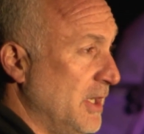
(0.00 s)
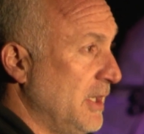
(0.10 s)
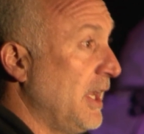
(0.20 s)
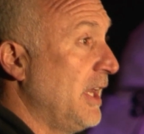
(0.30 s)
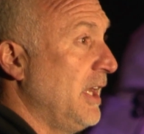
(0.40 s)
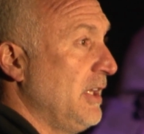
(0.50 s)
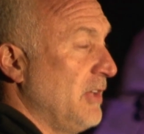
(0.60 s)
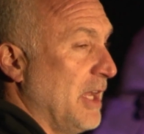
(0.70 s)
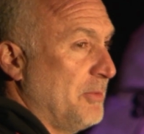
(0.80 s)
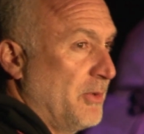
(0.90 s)
again, an
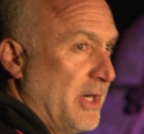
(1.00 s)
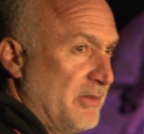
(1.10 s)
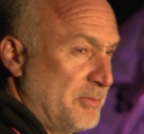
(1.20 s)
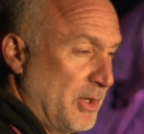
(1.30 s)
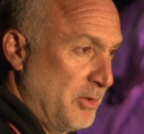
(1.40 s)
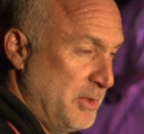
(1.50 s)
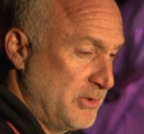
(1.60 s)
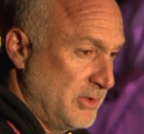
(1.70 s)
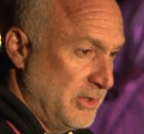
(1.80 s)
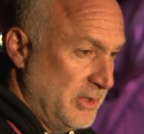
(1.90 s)
example, right, of
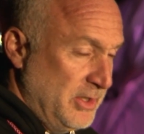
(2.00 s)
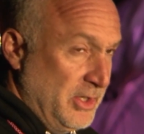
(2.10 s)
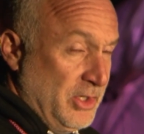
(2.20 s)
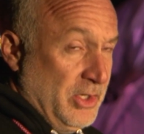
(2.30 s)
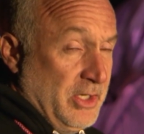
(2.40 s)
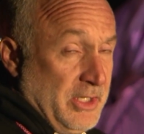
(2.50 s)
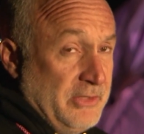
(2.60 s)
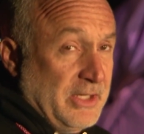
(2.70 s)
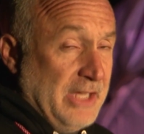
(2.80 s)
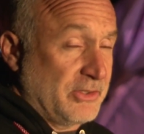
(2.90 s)
prohibition, in
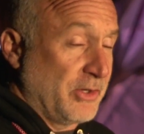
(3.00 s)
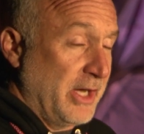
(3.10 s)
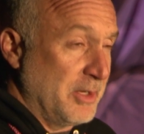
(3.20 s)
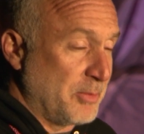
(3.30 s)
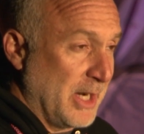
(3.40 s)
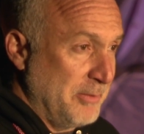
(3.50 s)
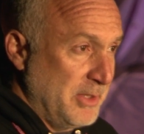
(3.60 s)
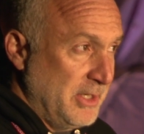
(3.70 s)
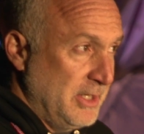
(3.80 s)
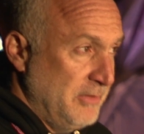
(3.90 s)
this case, creating a problem
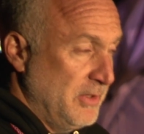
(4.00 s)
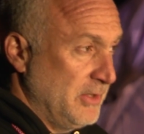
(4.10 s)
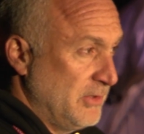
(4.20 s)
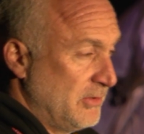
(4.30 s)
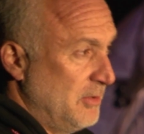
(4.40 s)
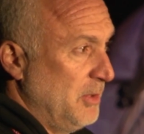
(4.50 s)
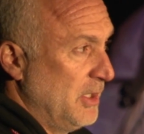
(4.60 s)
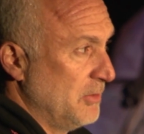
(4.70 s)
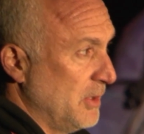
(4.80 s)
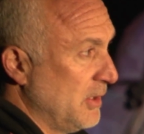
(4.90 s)
that didn't even exist to
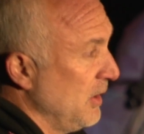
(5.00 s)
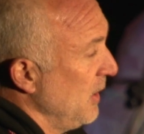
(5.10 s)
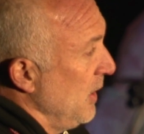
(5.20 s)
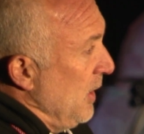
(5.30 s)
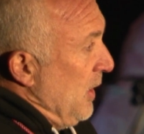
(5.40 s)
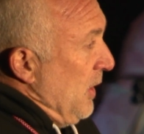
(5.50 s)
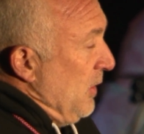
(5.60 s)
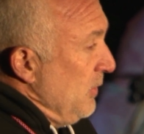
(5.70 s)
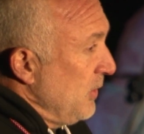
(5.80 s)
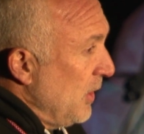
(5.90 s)
begin with.
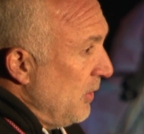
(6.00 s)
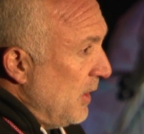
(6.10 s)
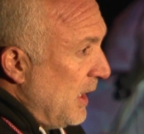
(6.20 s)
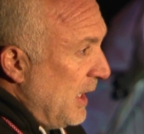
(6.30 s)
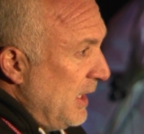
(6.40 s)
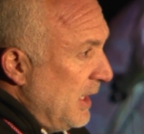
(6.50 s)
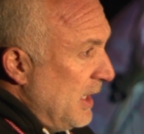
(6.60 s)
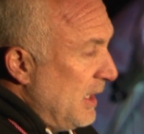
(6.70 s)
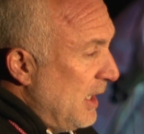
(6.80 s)
So I